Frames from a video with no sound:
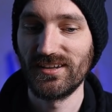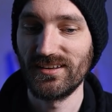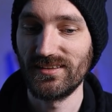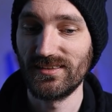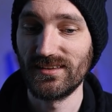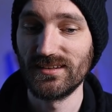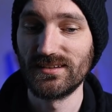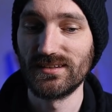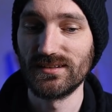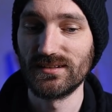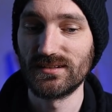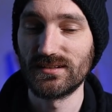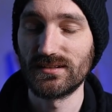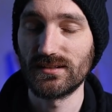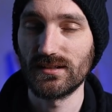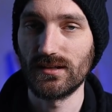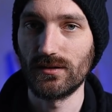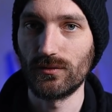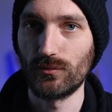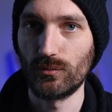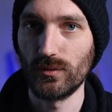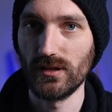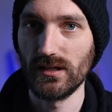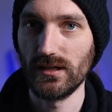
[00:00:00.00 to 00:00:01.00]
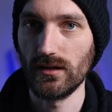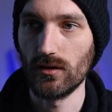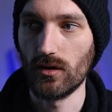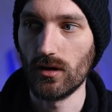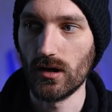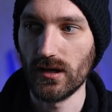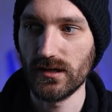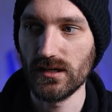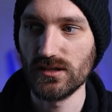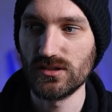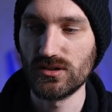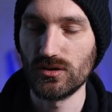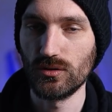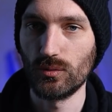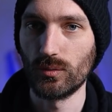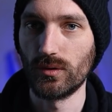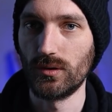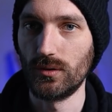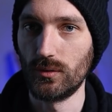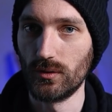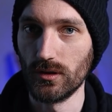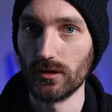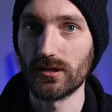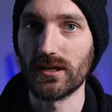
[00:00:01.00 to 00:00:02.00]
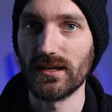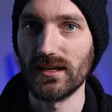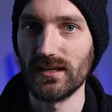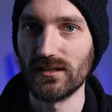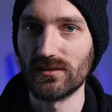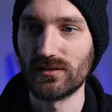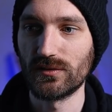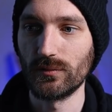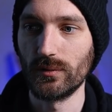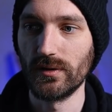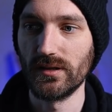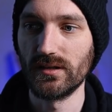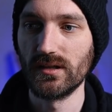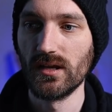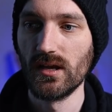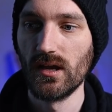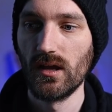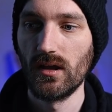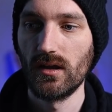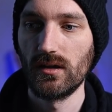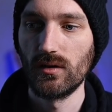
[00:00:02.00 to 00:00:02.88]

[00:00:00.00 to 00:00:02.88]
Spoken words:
This is really odd issue. We're looking into it.